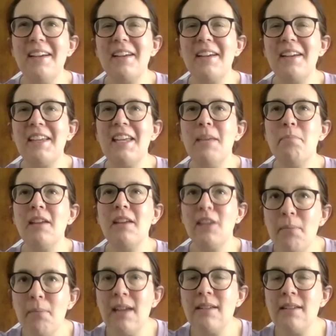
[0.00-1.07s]
keeping
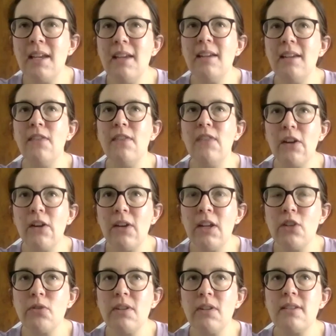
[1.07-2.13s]
their mandate and their
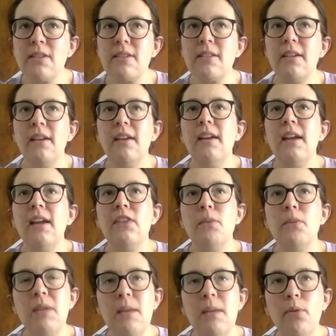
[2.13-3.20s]
interests.
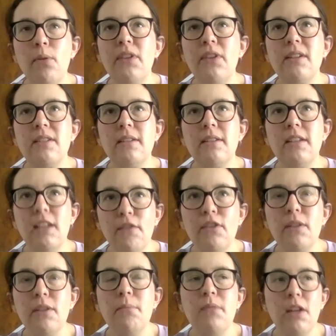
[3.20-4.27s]
And the people that
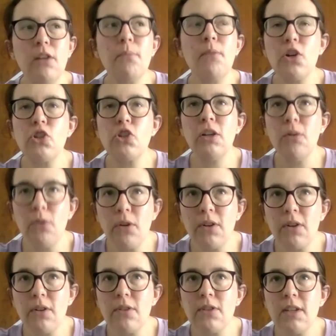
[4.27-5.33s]
give them their marching
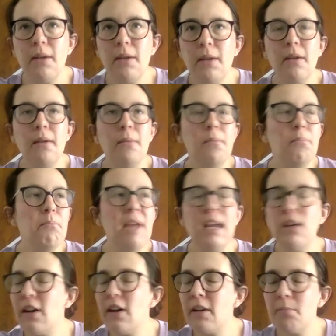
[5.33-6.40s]
orders may
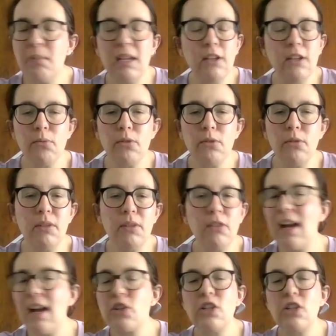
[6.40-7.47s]
not be in the room.
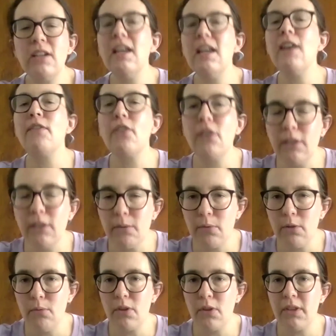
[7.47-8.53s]
They're actually never in the
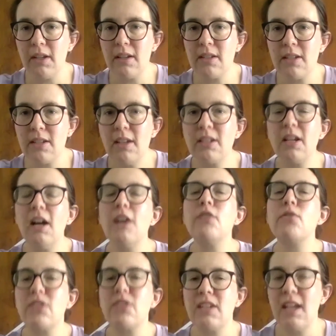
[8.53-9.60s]
room with us to
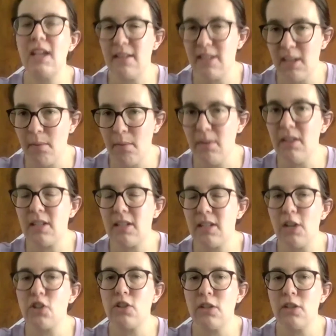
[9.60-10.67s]
understand some of the
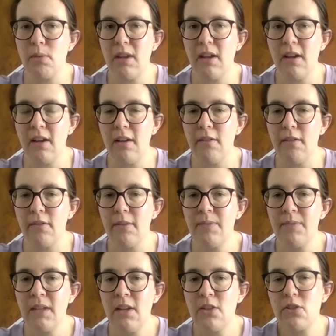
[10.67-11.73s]
discussions we have.
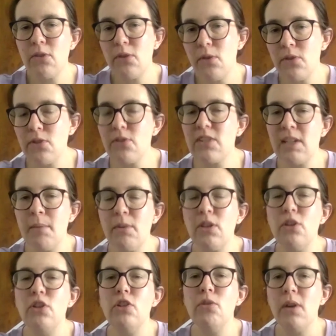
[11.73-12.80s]
So those are some of the
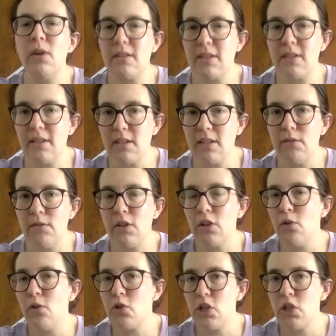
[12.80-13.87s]
nuances of
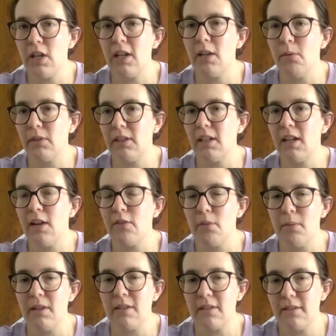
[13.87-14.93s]
negotiating with the government.